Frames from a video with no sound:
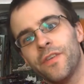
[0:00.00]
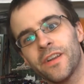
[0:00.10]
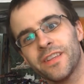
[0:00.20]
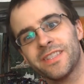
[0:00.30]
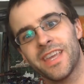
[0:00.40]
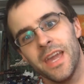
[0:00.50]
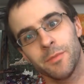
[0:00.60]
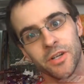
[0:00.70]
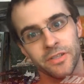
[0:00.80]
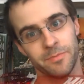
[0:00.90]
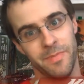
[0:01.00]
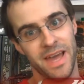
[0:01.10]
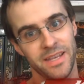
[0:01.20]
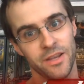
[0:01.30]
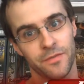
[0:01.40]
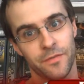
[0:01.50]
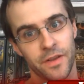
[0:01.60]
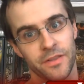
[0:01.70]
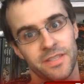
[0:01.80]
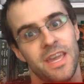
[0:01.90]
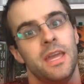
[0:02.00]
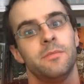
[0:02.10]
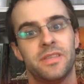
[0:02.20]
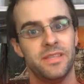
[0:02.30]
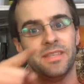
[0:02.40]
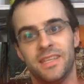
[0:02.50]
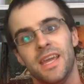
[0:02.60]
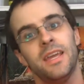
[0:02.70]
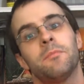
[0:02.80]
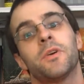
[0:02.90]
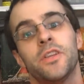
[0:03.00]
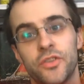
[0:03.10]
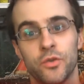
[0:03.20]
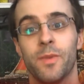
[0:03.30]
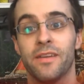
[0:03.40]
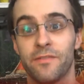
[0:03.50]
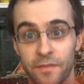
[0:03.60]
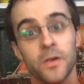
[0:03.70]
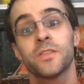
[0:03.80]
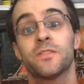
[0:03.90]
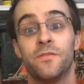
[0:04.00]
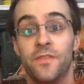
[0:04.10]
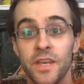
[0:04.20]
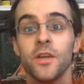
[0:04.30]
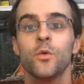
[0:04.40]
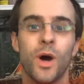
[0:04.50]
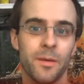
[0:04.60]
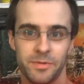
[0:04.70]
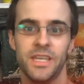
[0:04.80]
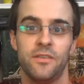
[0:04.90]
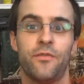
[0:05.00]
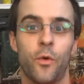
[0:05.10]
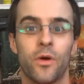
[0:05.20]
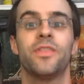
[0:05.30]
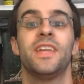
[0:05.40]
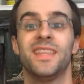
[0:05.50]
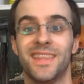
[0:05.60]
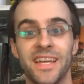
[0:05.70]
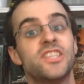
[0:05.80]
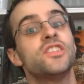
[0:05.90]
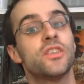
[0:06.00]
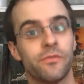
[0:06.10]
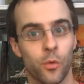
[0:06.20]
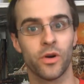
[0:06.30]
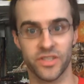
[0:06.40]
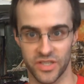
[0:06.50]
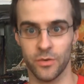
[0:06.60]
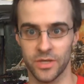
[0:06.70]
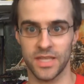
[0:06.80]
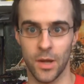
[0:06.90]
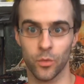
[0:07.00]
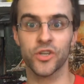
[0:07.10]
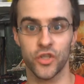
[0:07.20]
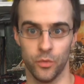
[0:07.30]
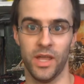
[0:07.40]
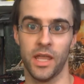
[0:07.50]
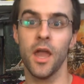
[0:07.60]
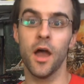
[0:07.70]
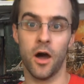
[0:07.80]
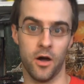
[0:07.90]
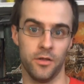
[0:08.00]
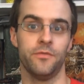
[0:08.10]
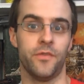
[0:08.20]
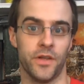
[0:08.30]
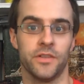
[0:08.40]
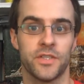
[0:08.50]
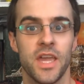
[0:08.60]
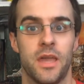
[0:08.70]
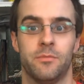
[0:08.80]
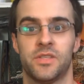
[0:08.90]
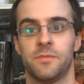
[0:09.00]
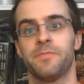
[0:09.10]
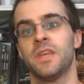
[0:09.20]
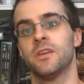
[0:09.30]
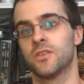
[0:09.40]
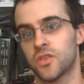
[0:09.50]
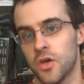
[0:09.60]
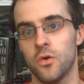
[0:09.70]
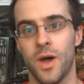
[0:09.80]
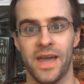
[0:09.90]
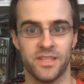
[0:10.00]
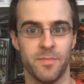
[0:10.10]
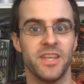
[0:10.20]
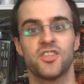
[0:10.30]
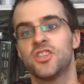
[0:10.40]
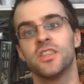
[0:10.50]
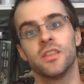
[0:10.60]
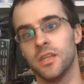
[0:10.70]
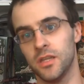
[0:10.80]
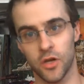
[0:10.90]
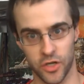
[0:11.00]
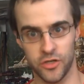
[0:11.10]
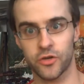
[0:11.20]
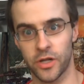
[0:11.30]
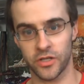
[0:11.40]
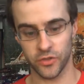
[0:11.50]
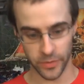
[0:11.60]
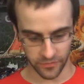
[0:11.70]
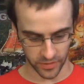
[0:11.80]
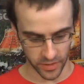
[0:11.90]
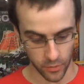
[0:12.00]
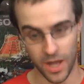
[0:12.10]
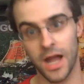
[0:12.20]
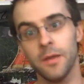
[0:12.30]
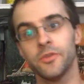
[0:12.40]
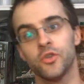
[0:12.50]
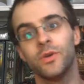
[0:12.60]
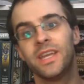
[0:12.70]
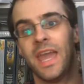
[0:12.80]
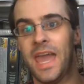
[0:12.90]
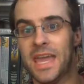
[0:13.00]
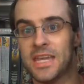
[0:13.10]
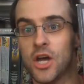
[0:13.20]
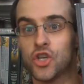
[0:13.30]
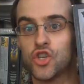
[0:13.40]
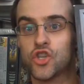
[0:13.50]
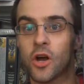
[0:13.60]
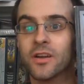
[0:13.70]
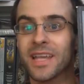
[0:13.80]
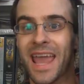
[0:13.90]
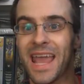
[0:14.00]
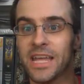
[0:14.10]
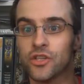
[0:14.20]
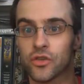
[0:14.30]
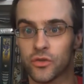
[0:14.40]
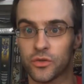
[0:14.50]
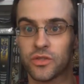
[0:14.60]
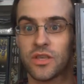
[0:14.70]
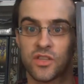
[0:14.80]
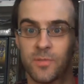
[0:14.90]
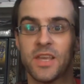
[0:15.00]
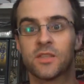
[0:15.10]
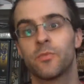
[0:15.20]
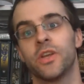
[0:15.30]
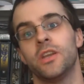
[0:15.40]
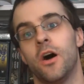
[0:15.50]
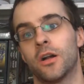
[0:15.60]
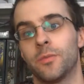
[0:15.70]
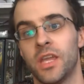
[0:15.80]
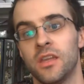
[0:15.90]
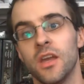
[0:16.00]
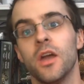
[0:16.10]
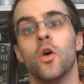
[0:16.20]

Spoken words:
Fearless Gamers! Matt here for Fearless Games, and today I'm going to do my first video update for the Legends of War series that we're doing on Fearless Games. So, as mentioned in the introductory video, I'm doing a Dark Angels Space Marine army.